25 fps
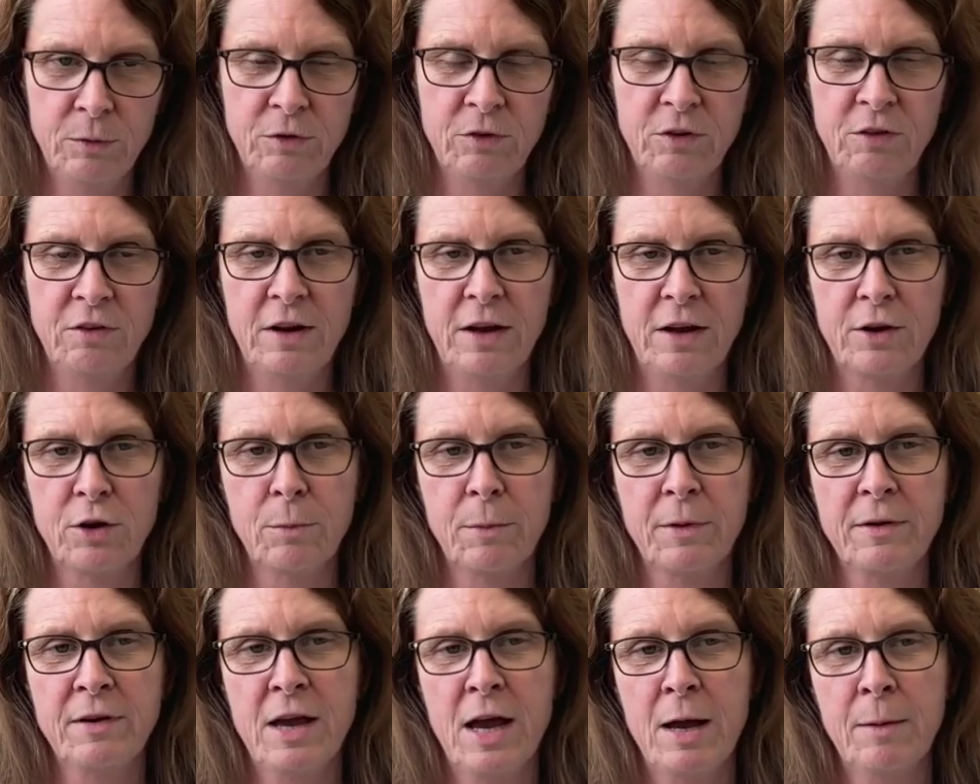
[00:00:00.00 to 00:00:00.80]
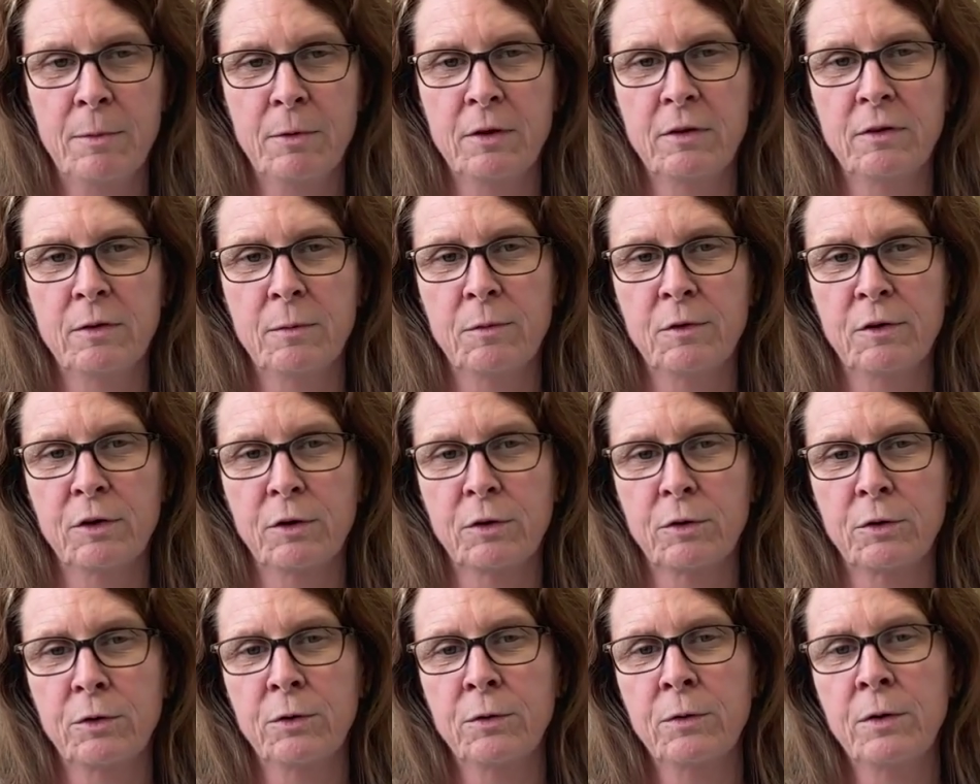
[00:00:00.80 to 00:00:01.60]
which is now your metabolism
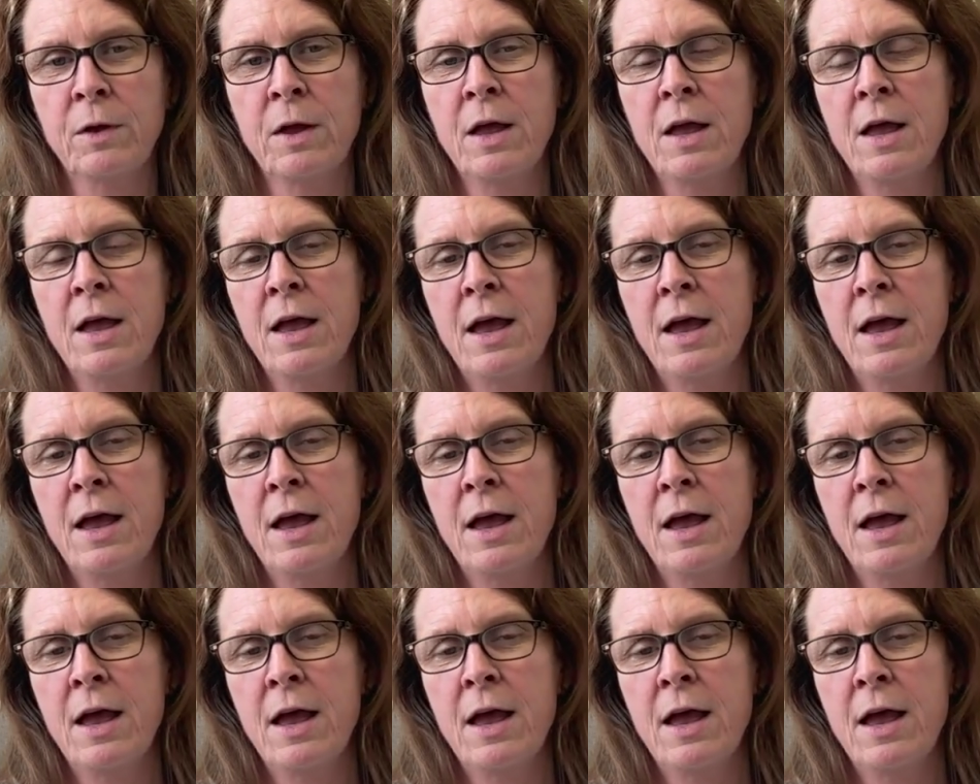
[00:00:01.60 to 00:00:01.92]
circle.